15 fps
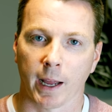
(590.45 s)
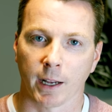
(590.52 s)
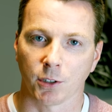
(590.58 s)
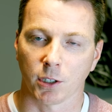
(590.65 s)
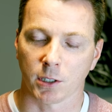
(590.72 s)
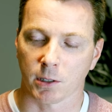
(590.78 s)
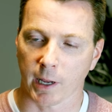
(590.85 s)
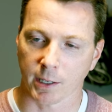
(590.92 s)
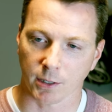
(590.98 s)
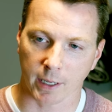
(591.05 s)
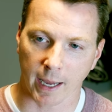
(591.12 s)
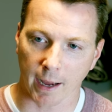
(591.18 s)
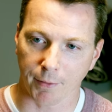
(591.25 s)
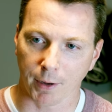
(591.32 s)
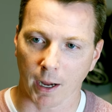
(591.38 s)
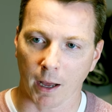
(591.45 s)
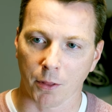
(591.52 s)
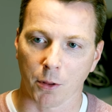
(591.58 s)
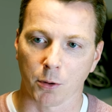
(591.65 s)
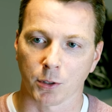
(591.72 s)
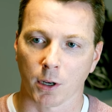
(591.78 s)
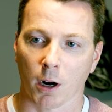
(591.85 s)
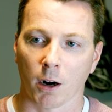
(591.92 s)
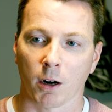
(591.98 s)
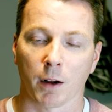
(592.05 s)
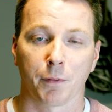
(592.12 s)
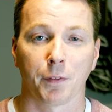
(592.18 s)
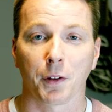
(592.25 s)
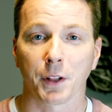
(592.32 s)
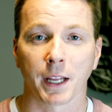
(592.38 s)
And just as a caveat, those are
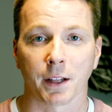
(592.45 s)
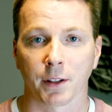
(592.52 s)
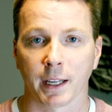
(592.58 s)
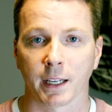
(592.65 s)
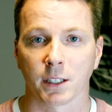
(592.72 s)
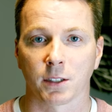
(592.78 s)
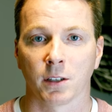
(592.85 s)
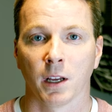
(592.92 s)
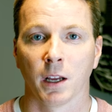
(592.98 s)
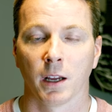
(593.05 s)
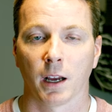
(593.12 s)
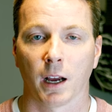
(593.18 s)
affiliate links